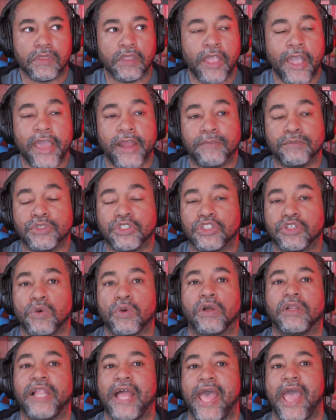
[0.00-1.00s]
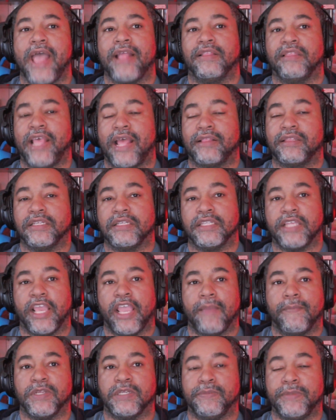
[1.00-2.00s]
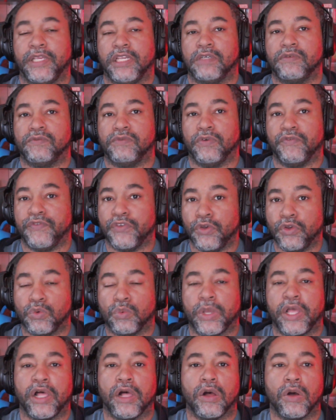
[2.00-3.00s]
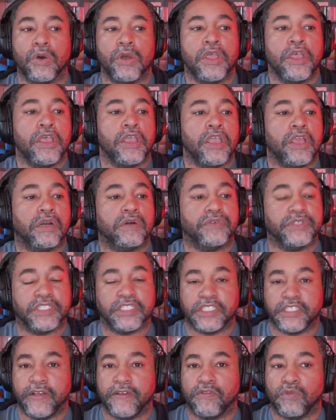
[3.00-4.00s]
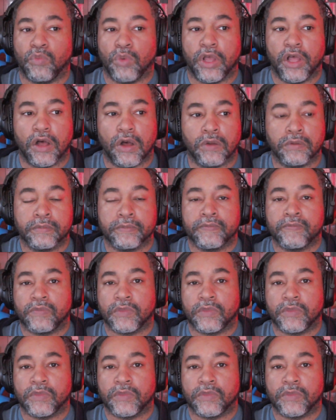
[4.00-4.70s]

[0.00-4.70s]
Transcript: And I'm so glad that this game is being reviewed well, received well.